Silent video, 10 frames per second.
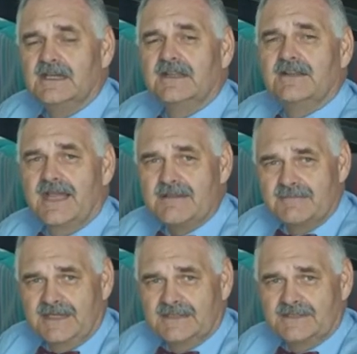And that
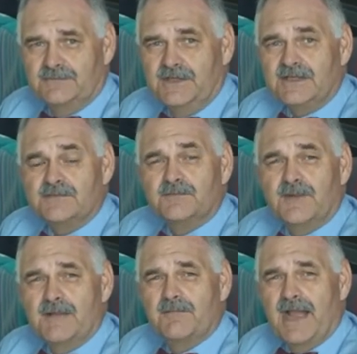means if we can
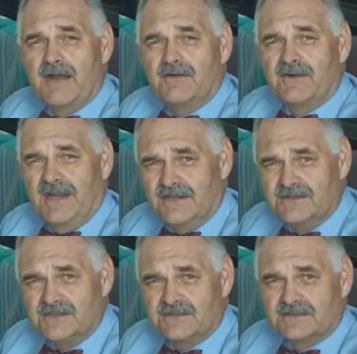empower our
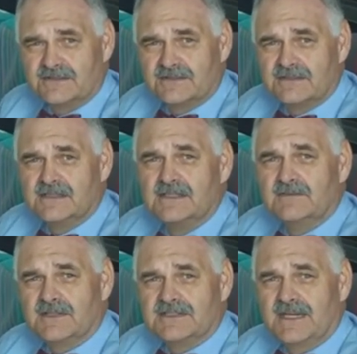end users
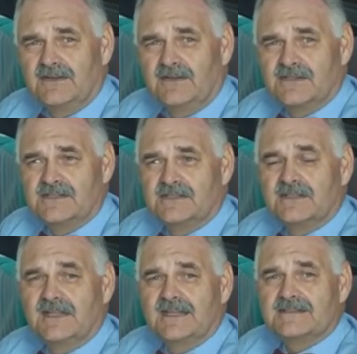with a technology
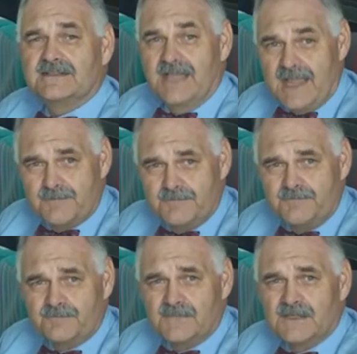that lets them
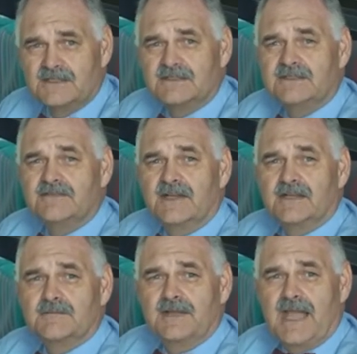
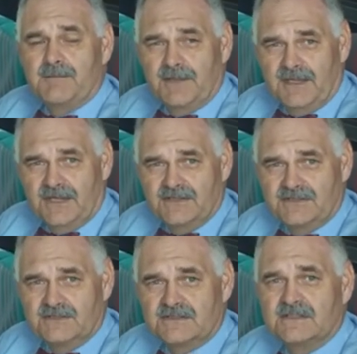develop
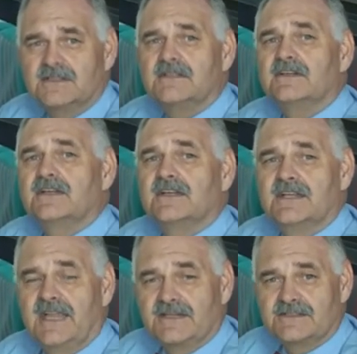applications that can
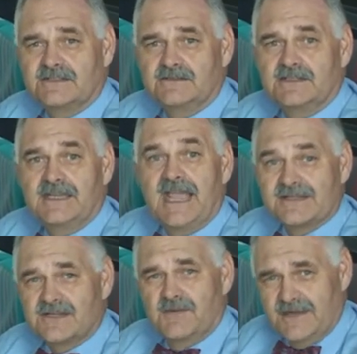connect to the
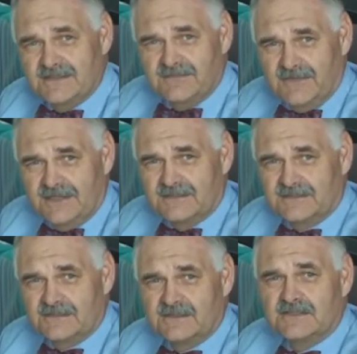SOA interfaces